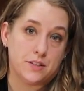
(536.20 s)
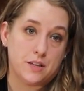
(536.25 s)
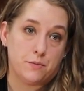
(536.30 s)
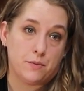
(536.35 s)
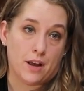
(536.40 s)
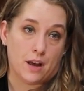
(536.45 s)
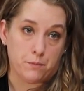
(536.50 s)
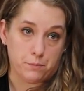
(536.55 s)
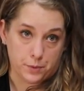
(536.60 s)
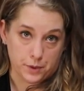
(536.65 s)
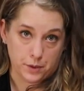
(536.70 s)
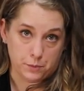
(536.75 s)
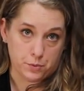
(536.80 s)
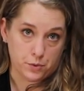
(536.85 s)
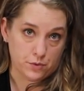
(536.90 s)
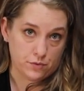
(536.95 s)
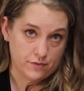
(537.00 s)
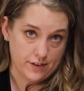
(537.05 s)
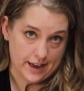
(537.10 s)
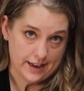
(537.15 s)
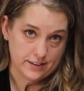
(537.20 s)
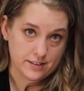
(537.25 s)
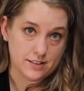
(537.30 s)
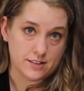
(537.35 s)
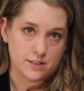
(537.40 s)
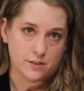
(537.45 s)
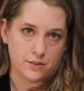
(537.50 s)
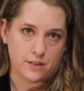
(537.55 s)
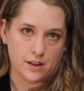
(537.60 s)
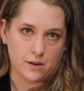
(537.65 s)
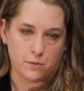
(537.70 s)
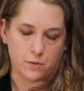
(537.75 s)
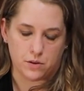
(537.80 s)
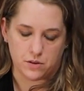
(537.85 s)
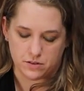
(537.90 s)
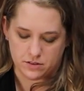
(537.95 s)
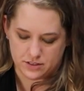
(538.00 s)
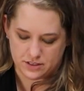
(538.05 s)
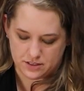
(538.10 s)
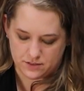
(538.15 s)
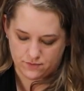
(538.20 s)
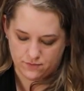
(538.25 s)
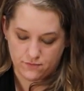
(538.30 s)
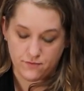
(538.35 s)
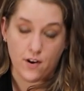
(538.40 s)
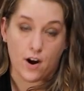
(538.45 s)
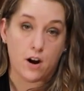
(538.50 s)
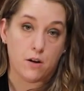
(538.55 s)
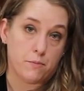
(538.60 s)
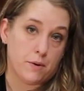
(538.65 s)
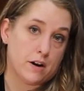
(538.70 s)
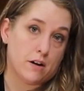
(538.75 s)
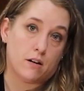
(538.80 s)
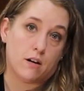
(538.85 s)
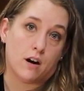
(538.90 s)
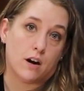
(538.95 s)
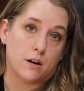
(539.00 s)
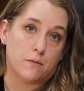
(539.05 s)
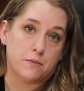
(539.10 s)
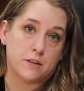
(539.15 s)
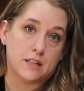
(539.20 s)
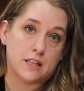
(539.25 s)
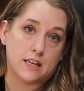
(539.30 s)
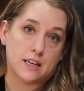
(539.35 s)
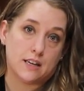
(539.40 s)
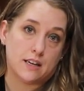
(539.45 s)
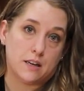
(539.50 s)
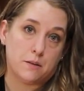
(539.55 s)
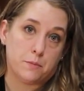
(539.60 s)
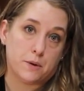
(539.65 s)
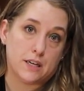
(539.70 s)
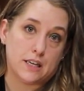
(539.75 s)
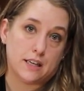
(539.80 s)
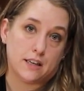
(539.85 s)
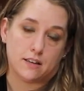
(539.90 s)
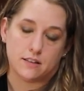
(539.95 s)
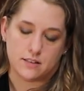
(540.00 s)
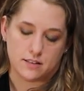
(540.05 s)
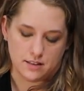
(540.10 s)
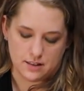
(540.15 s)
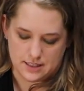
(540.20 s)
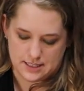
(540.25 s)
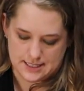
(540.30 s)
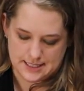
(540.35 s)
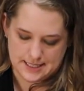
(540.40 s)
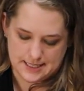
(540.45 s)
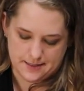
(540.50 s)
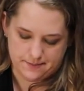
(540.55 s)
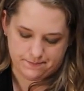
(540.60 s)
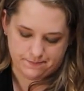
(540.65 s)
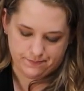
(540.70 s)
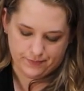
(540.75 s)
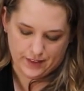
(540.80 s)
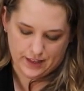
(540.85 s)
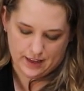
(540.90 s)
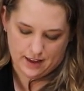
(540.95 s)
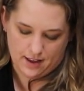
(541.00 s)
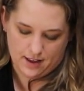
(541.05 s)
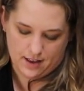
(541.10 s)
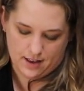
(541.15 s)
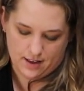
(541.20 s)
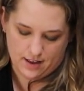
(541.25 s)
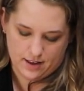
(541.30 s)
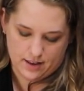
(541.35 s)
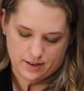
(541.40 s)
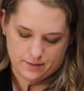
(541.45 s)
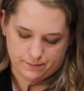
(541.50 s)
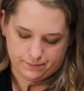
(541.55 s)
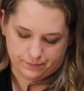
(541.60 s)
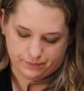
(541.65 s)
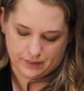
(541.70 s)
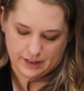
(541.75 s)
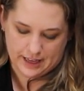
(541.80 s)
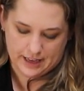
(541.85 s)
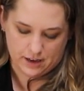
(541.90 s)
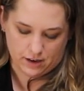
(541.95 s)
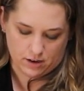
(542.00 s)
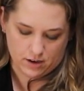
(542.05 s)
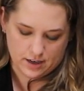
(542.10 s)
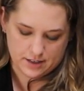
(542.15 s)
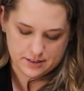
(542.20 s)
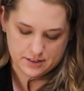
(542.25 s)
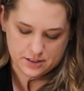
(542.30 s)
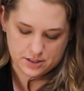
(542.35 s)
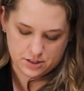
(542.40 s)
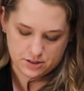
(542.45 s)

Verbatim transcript: seemed to have bulletproof vests, so they were just far better armed than anybody else on the scene. Um, and across the